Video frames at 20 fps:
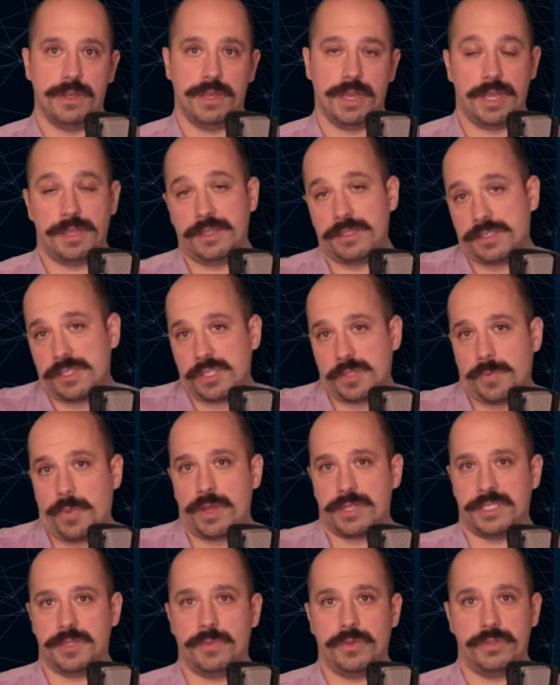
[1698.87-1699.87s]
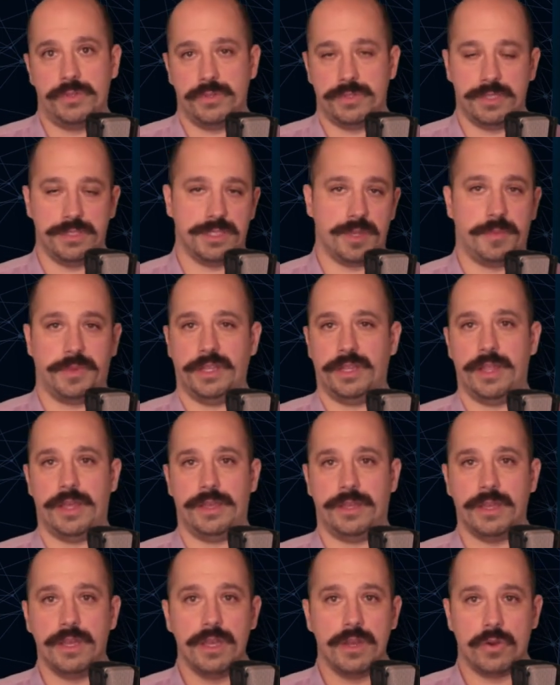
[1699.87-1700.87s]
And this is possible using something
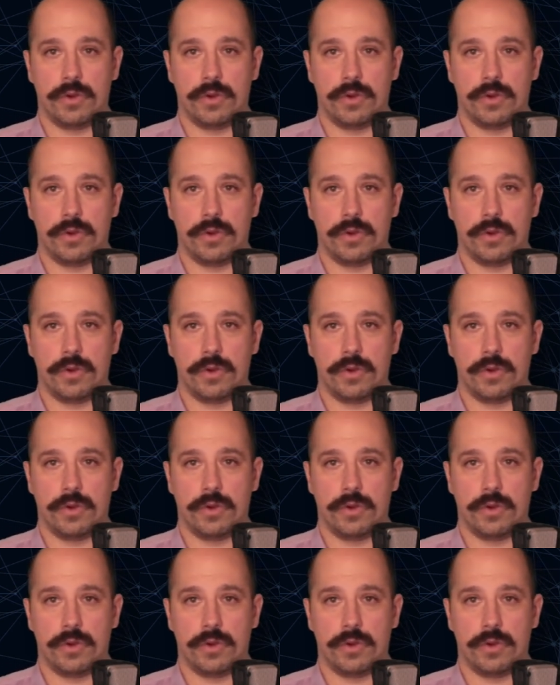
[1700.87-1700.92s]
like